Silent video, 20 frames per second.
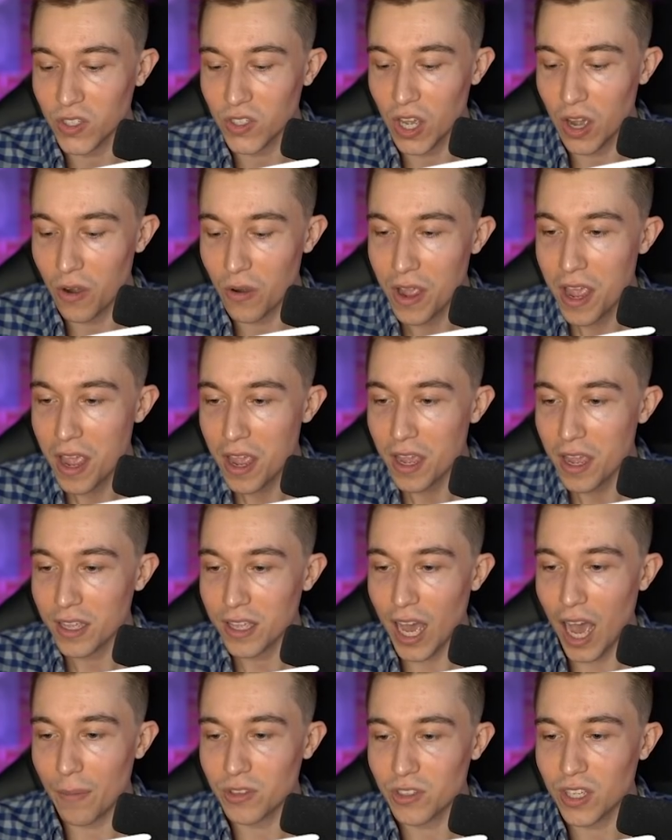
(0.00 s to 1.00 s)
So,
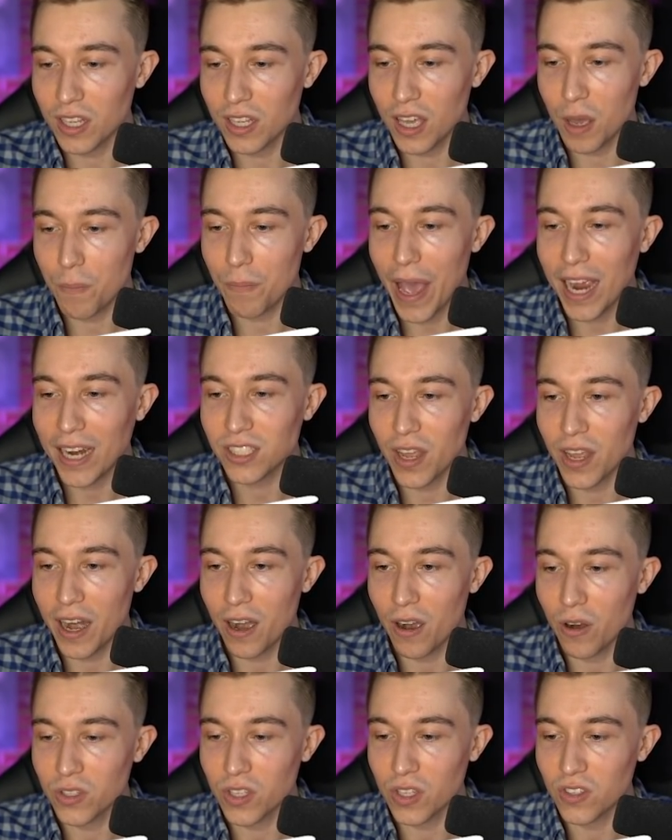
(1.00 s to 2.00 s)
yeah, I'm just going to get back to
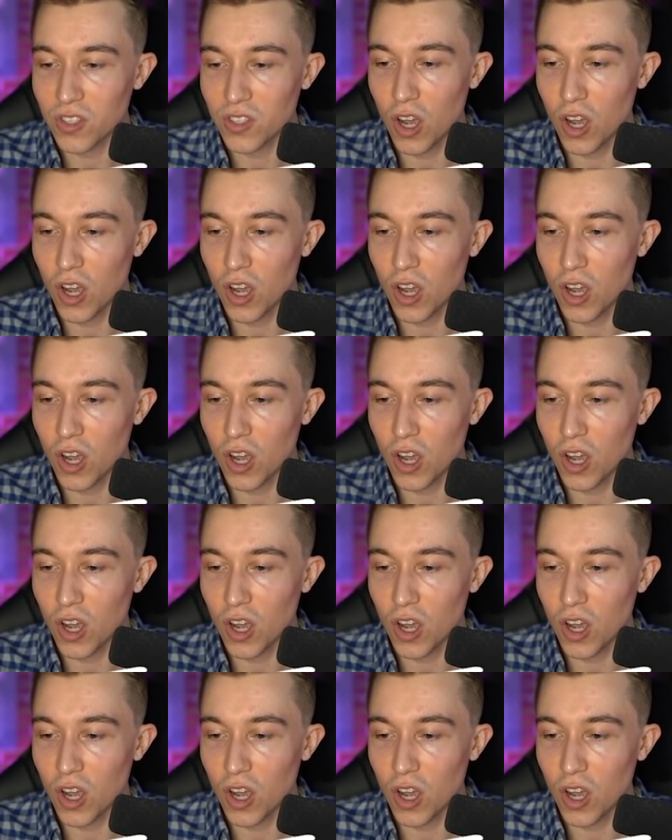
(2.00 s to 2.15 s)
arrows and